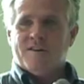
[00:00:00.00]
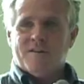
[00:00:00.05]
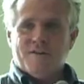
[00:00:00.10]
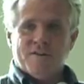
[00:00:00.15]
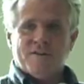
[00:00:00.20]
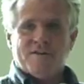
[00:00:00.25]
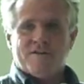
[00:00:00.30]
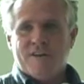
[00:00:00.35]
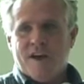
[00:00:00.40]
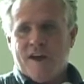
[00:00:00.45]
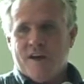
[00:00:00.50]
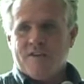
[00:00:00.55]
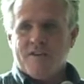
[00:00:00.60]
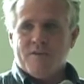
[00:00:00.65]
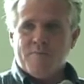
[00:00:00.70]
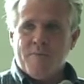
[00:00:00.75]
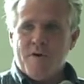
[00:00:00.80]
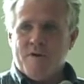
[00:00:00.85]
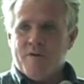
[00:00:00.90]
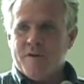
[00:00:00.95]
or in
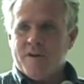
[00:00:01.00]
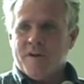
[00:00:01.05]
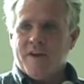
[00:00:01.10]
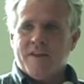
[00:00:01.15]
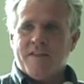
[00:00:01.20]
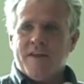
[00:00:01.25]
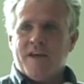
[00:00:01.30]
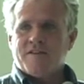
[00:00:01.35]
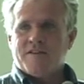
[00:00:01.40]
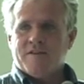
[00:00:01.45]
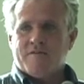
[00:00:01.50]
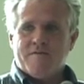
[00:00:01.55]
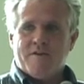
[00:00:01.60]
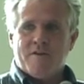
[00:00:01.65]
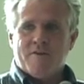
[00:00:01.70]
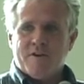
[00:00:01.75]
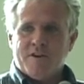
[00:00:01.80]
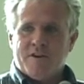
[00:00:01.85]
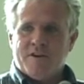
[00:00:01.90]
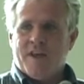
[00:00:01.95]
South America. That's a
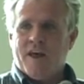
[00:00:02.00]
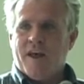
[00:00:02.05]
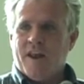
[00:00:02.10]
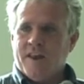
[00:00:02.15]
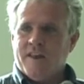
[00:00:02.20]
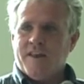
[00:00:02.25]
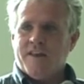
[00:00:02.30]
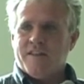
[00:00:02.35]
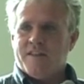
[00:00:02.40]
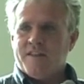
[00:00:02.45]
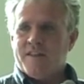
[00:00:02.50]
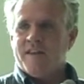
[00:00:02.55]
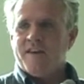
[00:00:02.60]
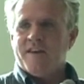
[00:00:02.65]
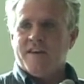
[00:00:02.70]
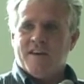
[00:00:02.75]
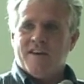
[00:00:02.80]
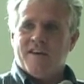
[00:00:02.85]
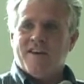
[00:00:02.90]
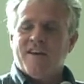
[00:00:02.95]
very telling
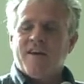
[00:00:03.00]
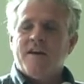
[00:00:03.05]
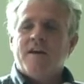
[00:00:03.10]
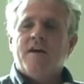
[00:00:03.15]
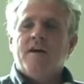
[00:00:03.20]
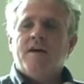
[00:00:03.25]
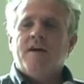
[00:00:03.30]
thing